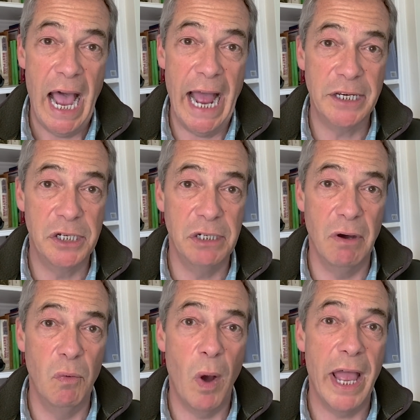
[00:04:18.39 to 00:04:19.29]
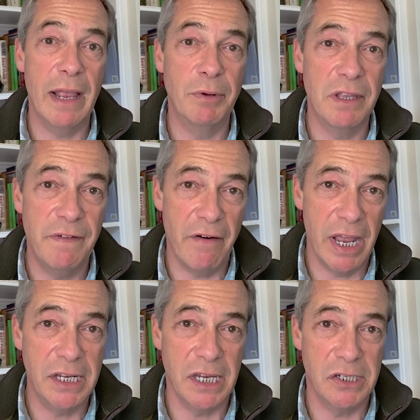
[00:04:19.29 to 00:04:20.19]
and to do away with the very
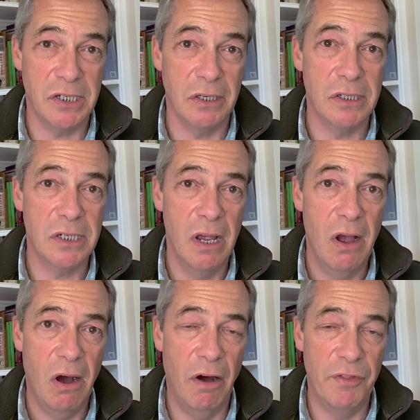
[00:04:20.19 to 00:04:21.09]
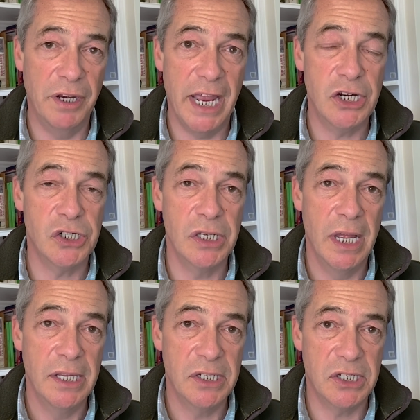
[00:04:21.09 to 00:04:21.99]
existence of the nation
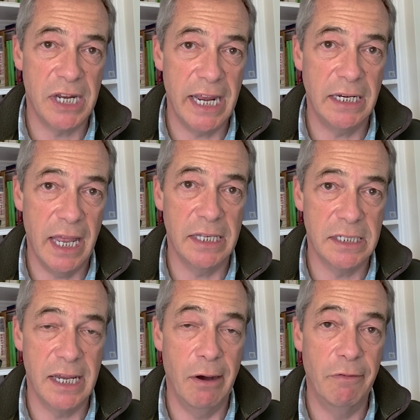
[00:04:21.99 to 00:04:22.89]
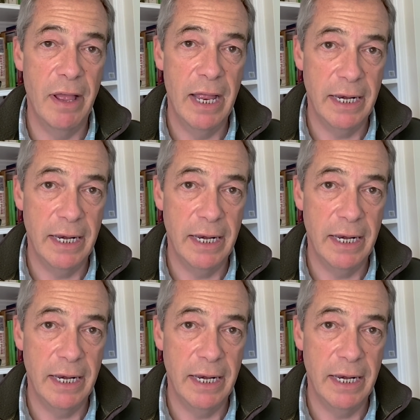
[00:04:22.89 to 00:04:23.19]
state itself.